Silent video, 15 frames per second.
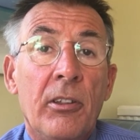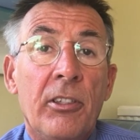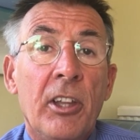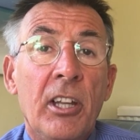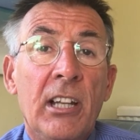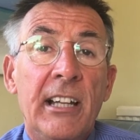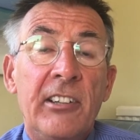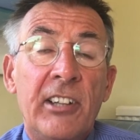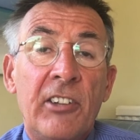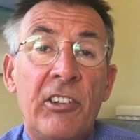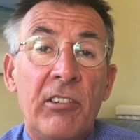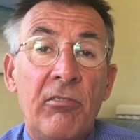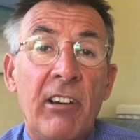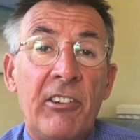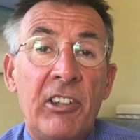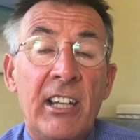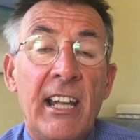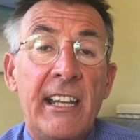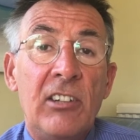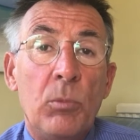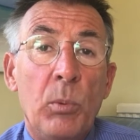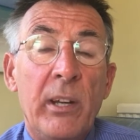Thirdly, does it
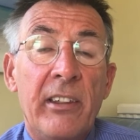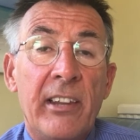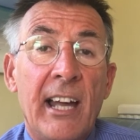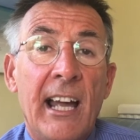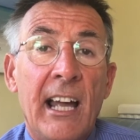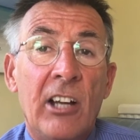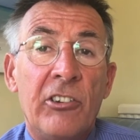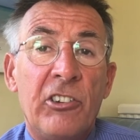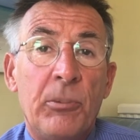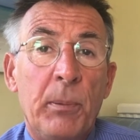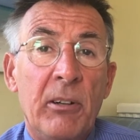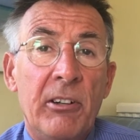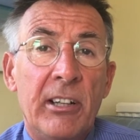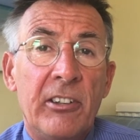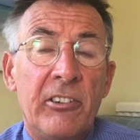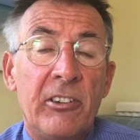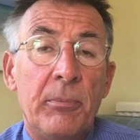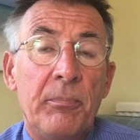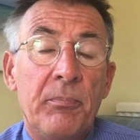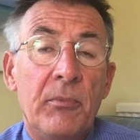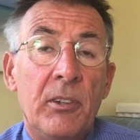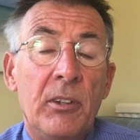resonate with our spirit?
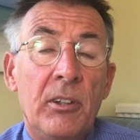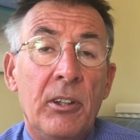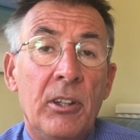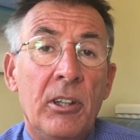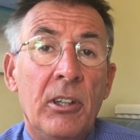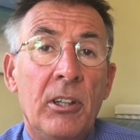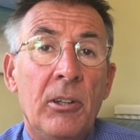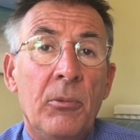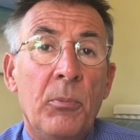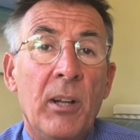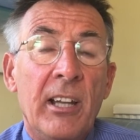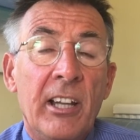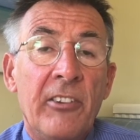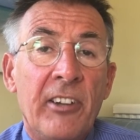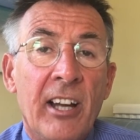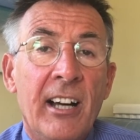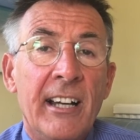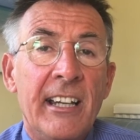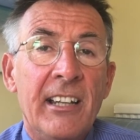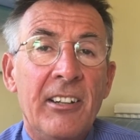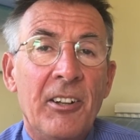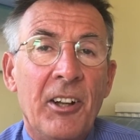Well, as
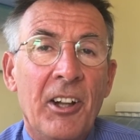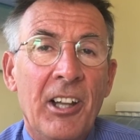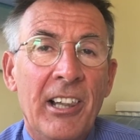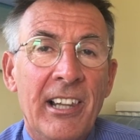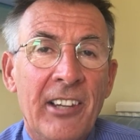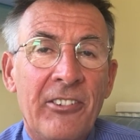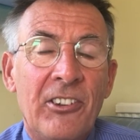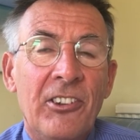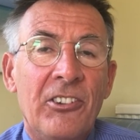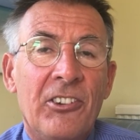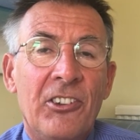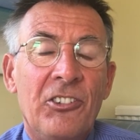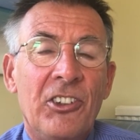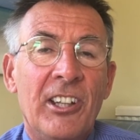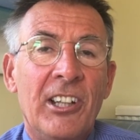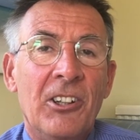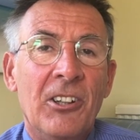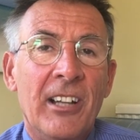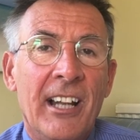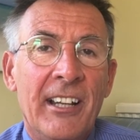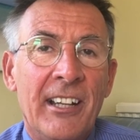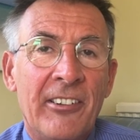I listen to
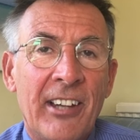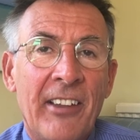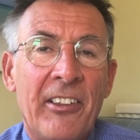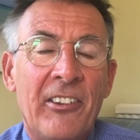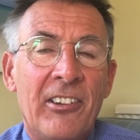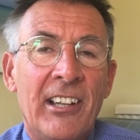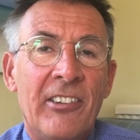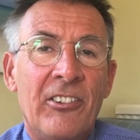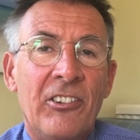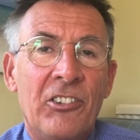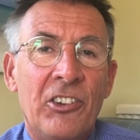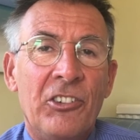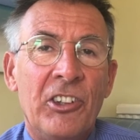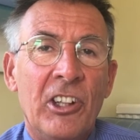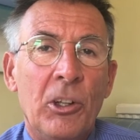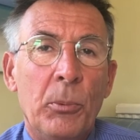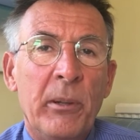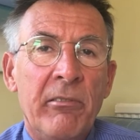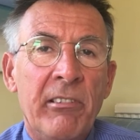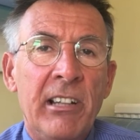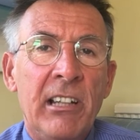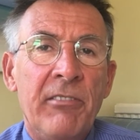Jill and as others listen to Jill, I
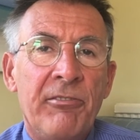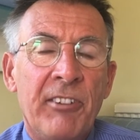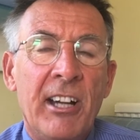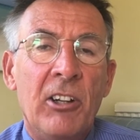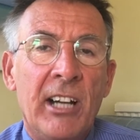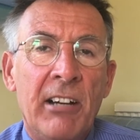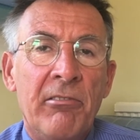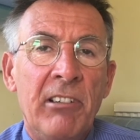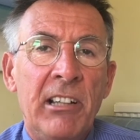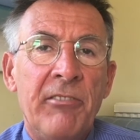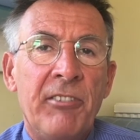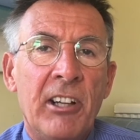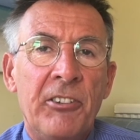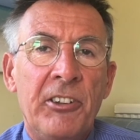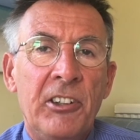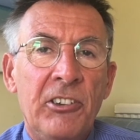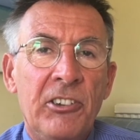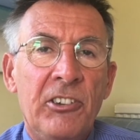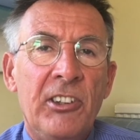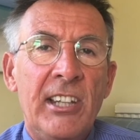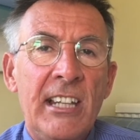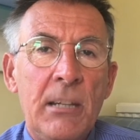really felt a
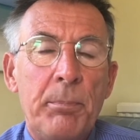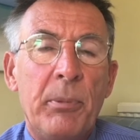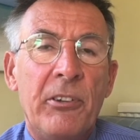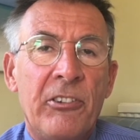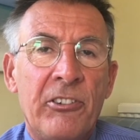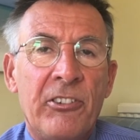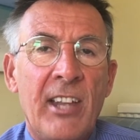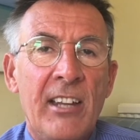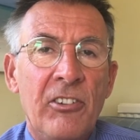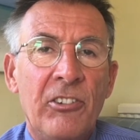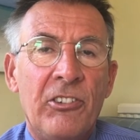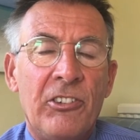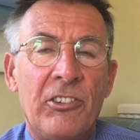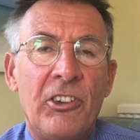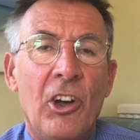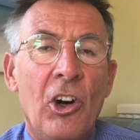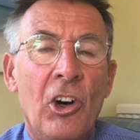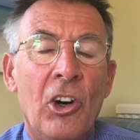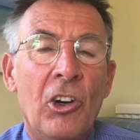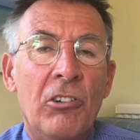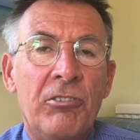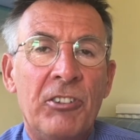deep sense
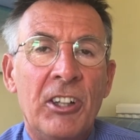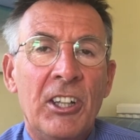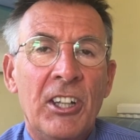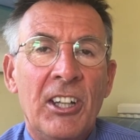of